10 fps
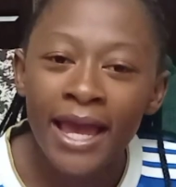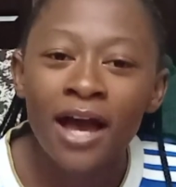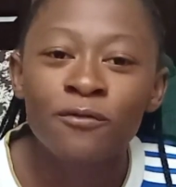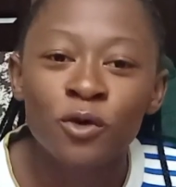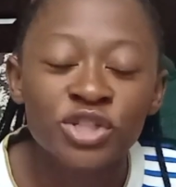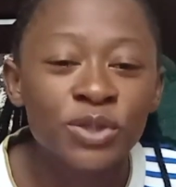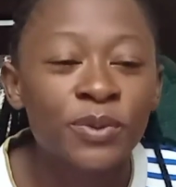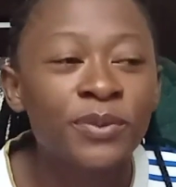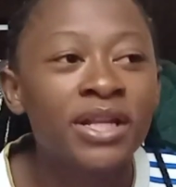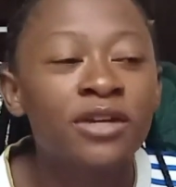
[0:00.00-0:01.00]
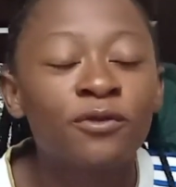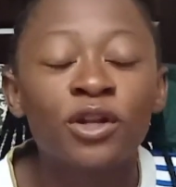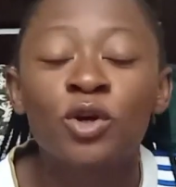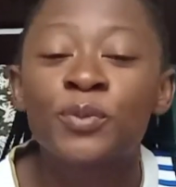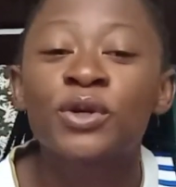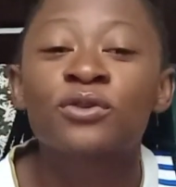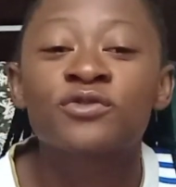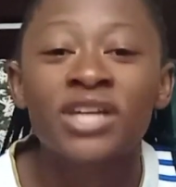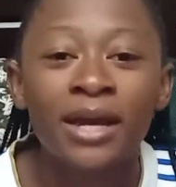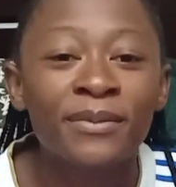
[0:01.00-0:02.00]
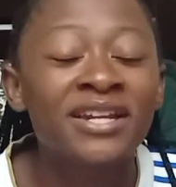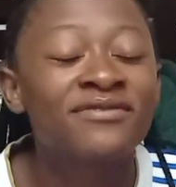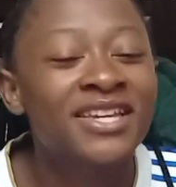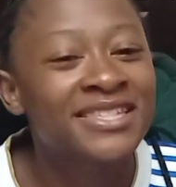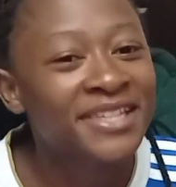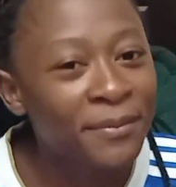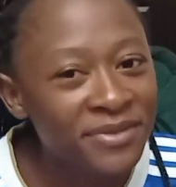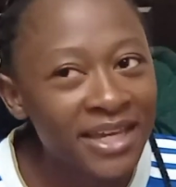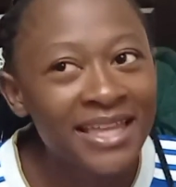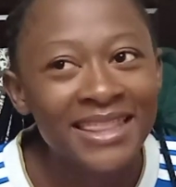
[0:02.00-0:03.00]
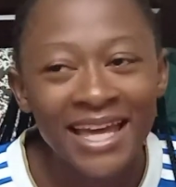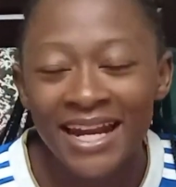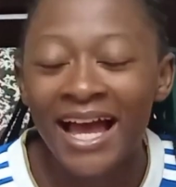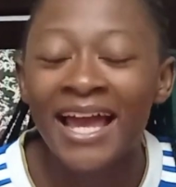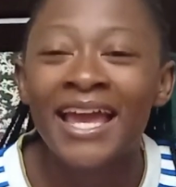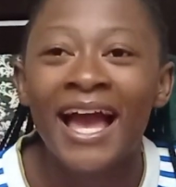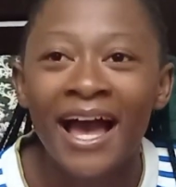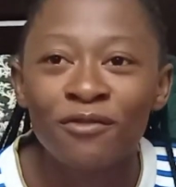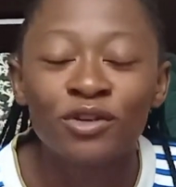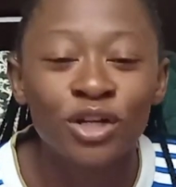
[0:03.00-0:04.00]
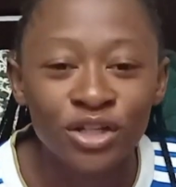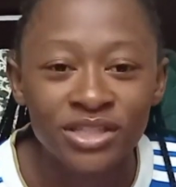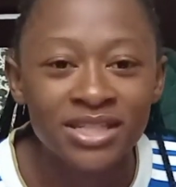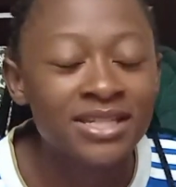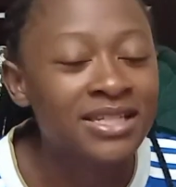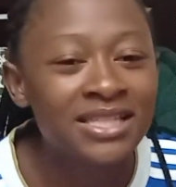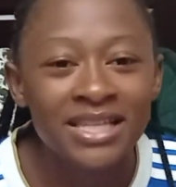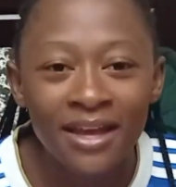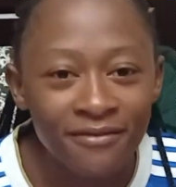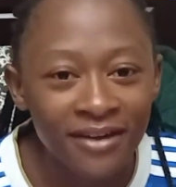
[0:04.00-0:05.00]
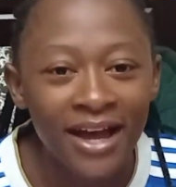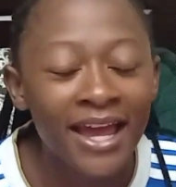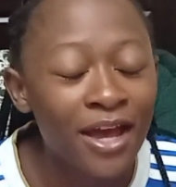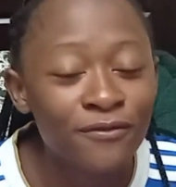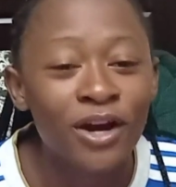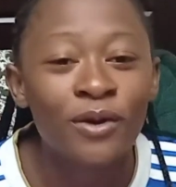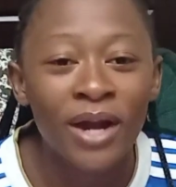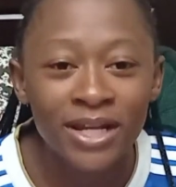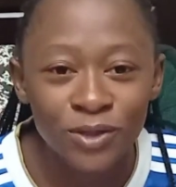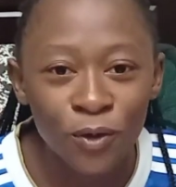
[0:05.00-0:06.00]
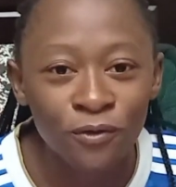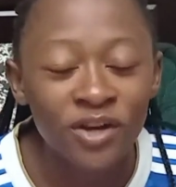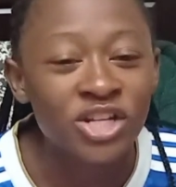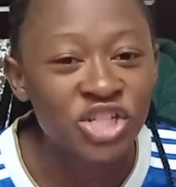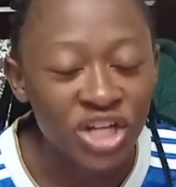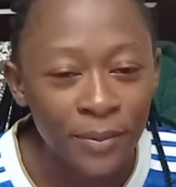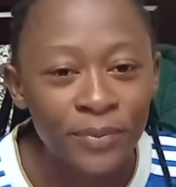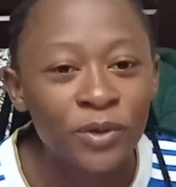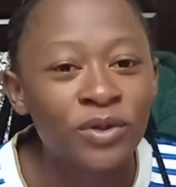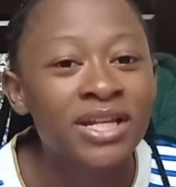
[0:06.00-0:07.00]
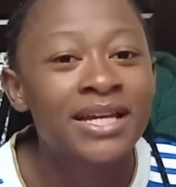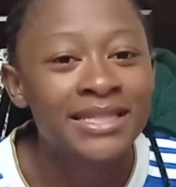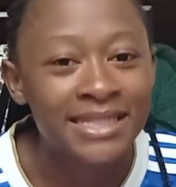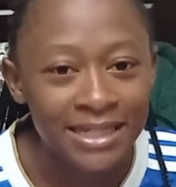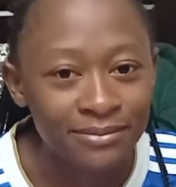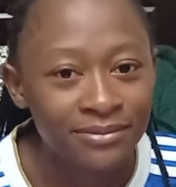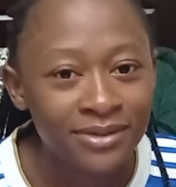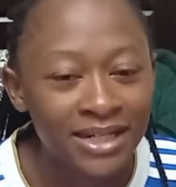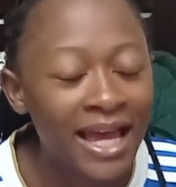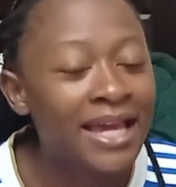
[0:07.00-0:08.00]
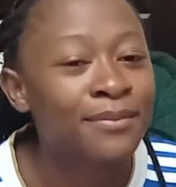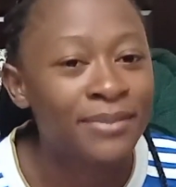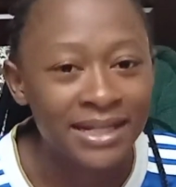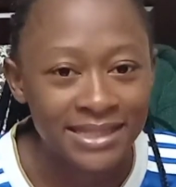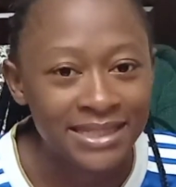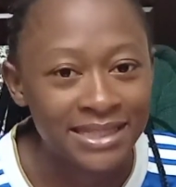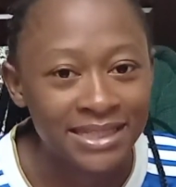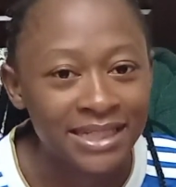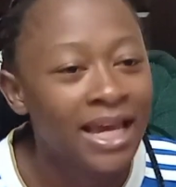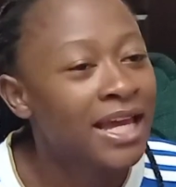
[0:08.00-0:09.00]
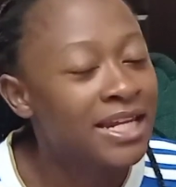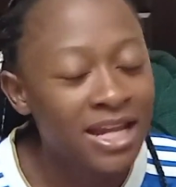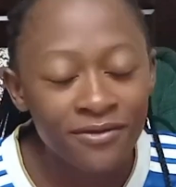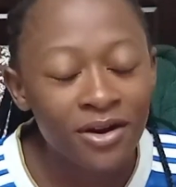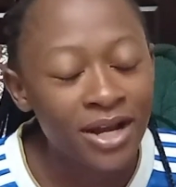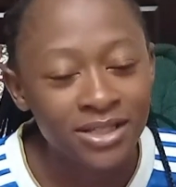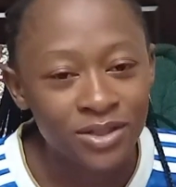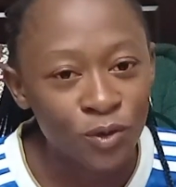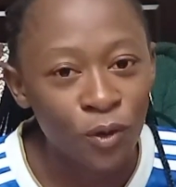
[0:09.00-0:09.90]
have watched the Premier League for a long period of time, and if there's something that I have learned, is never ever write off a champion team like Man City. Never write it